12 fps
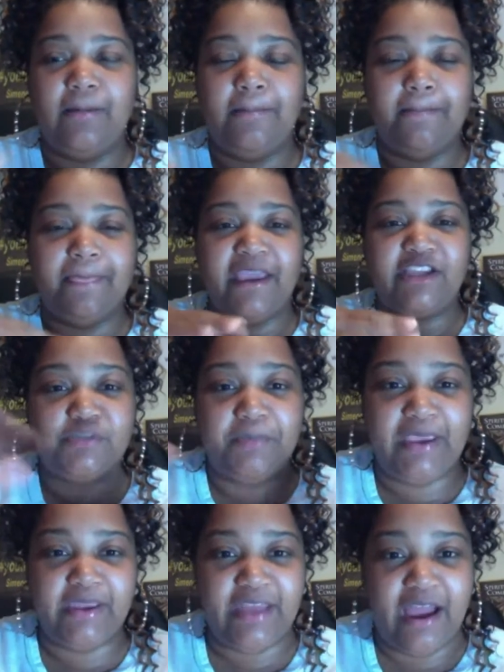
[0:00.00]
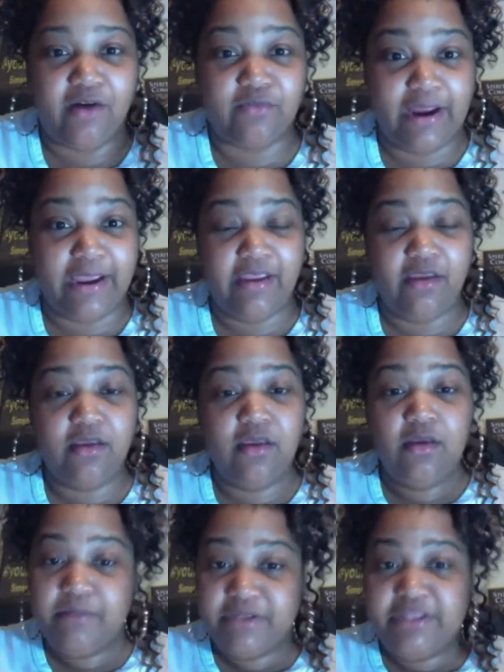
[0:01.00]
expand out, right?
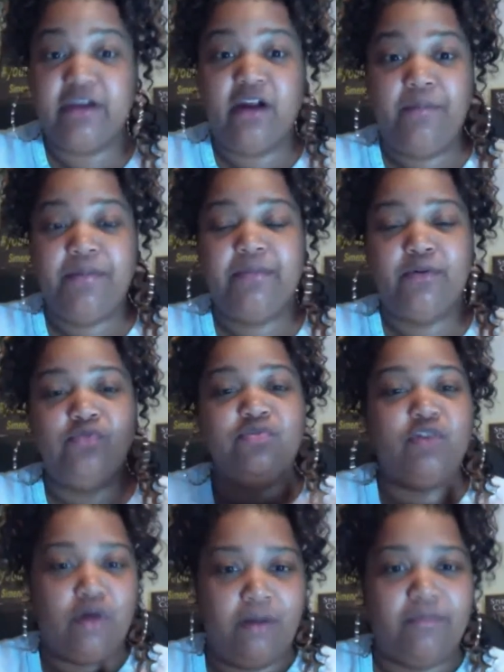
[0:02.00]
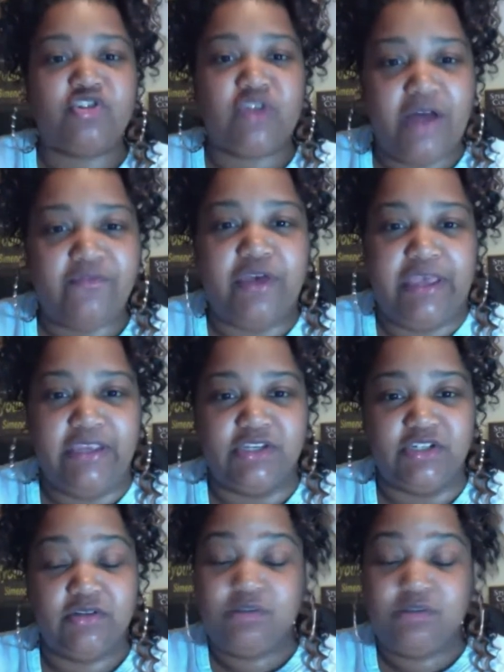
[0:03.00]
But there are people who know I'm a travel agent.